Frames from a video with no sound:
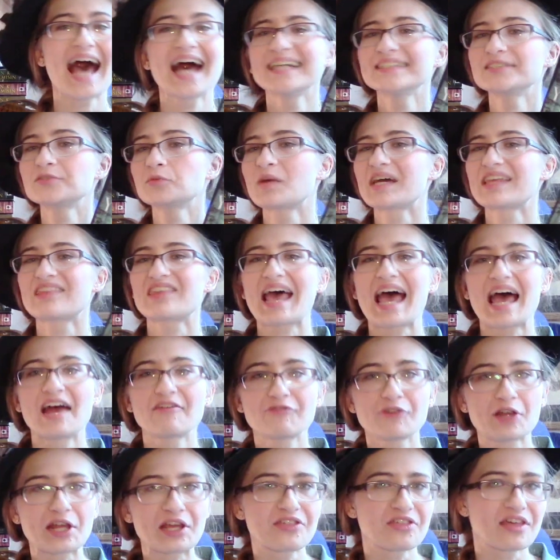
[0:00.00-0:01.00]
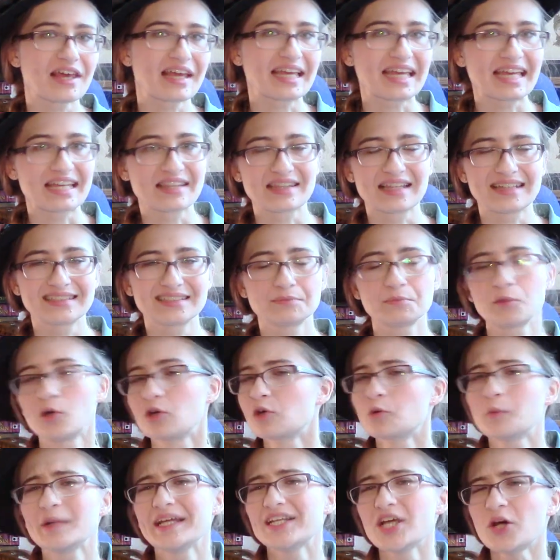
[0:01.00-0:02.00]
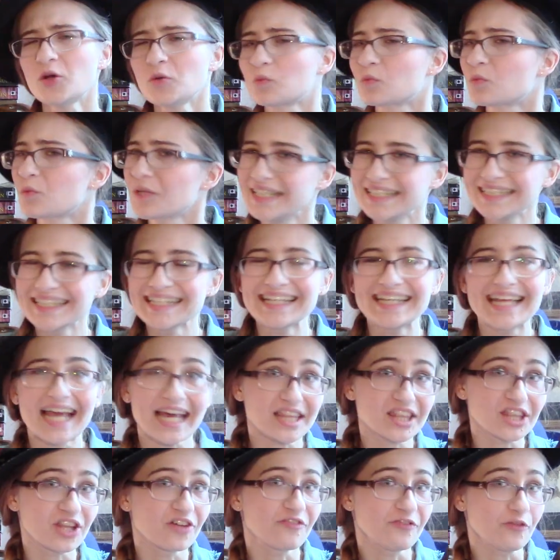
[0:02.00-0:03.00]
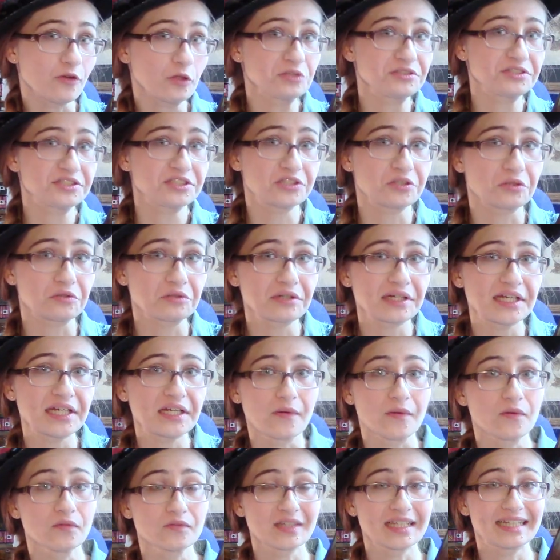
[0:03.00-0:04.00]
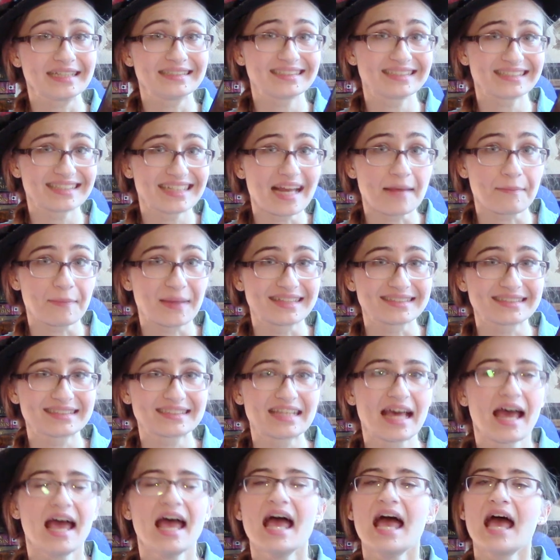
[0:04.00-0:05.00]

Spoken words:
As with everything in this book, we don't really get the full story, only snippets,